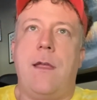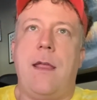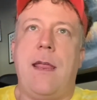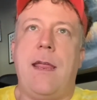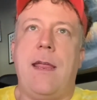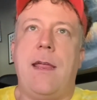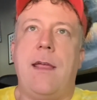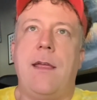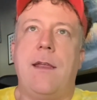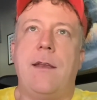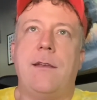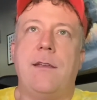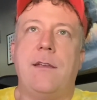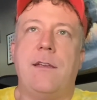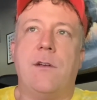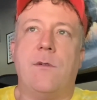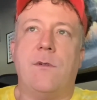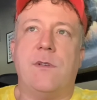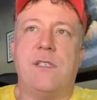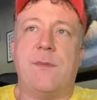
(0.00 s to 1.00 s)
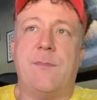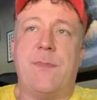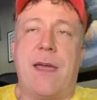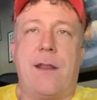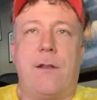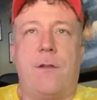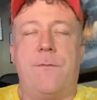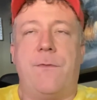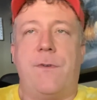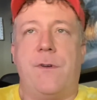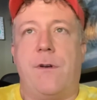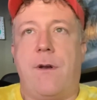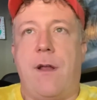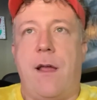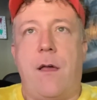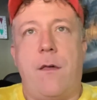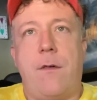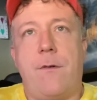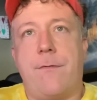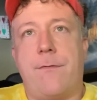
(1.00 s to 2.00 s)
and it's a battle for your
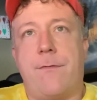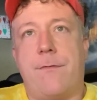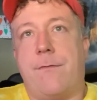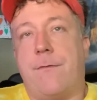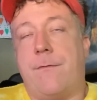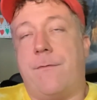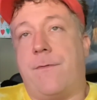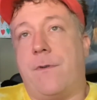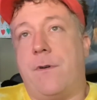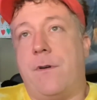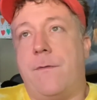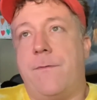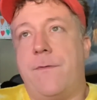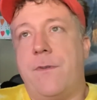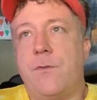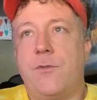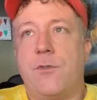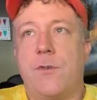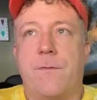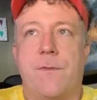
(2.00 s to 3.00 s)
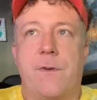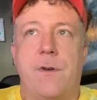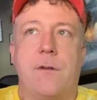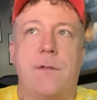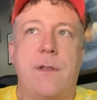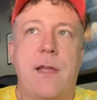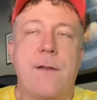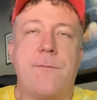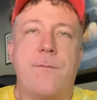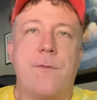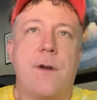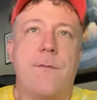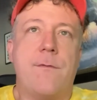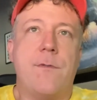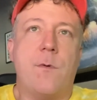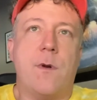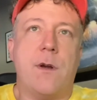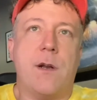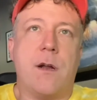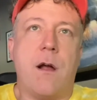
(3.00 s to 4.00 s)
health, for your future, for your life, whatever
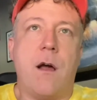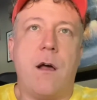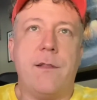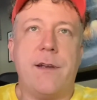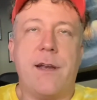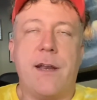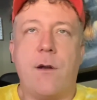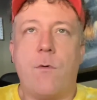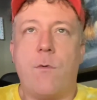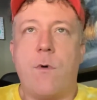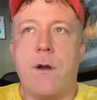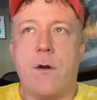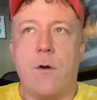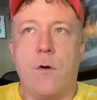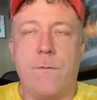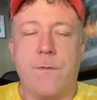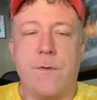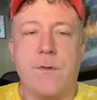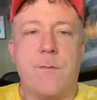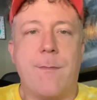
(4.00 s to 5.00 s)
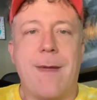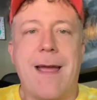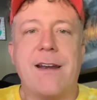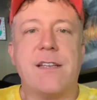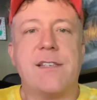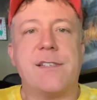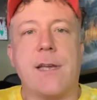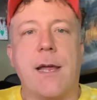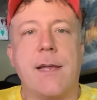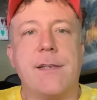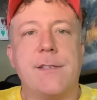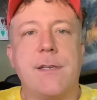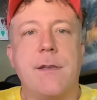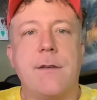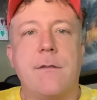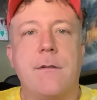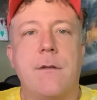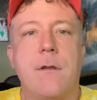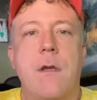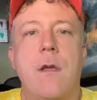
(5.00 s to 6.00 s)
you want to call it. I don't want to over dramatize
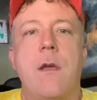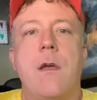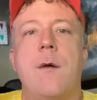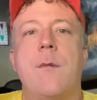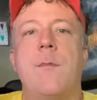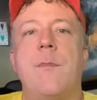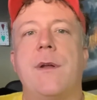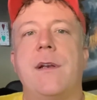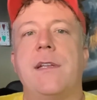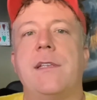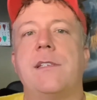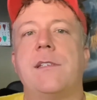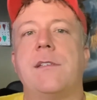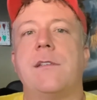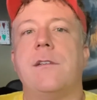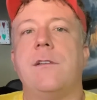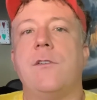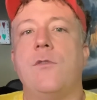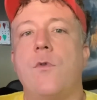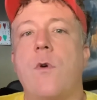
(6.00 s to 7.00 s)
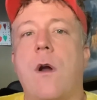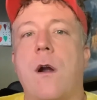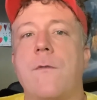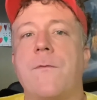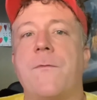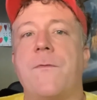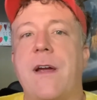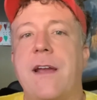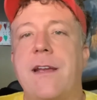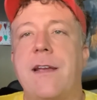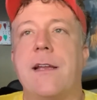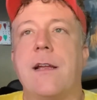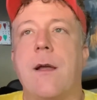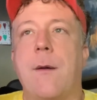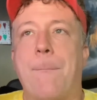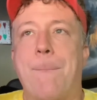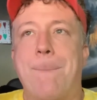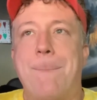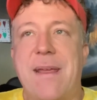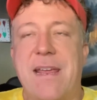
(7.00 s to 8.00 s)
it, but you are fighting
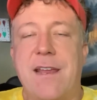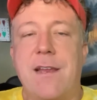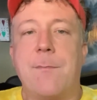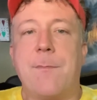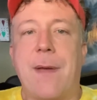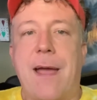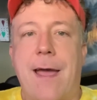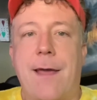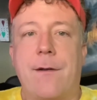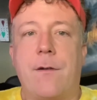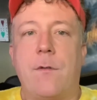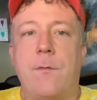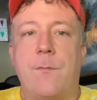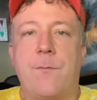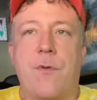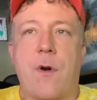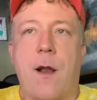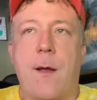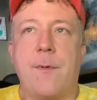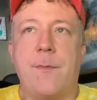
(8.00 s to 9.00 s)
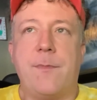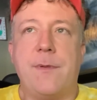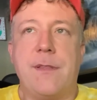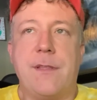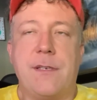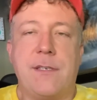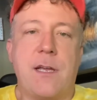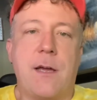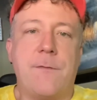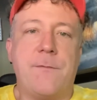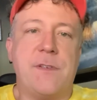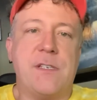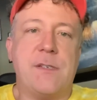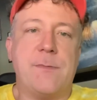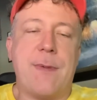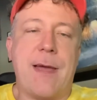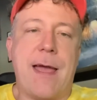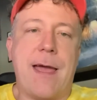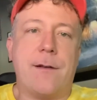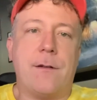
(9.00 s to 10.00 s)
a big battle, probably the
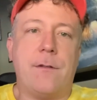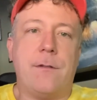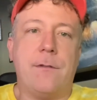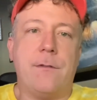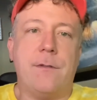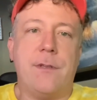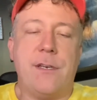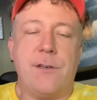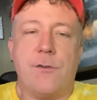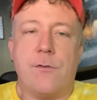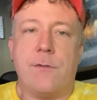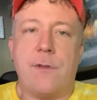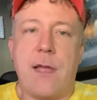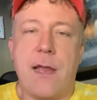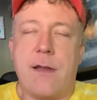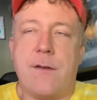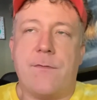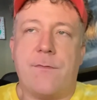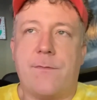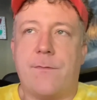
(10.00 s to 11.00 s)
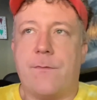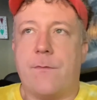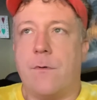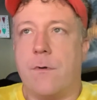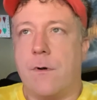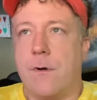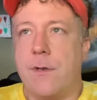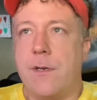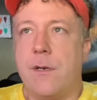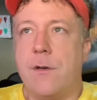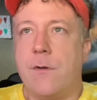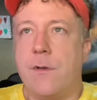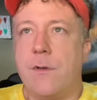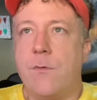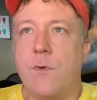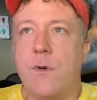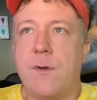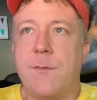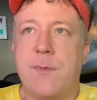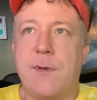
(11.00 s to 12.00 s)
toughest battle in your life, or
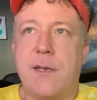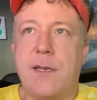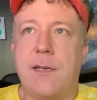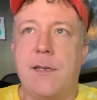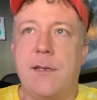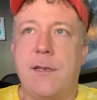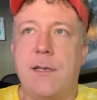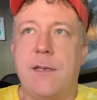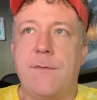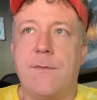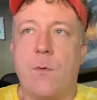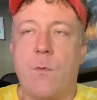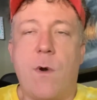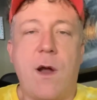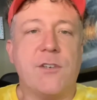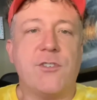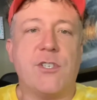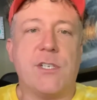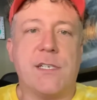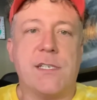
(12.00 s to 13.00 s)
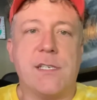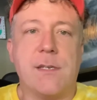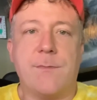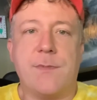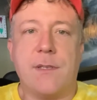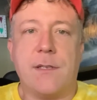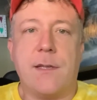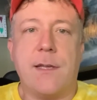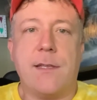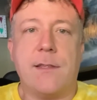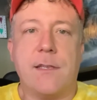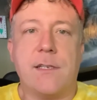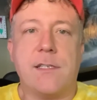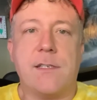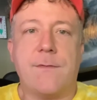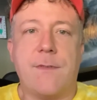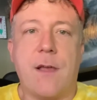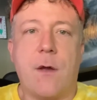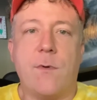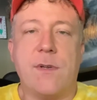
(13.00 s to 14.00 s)
you wouldn't be even watching something like
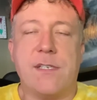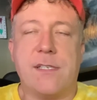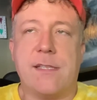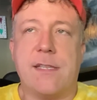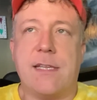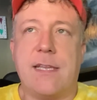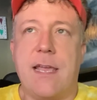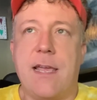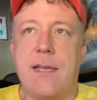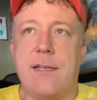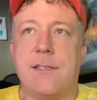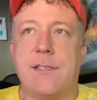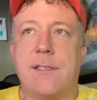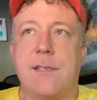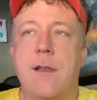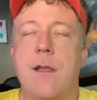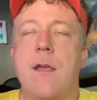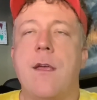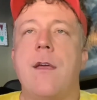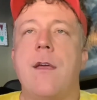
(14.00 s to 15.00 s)
this if that wasn't the case.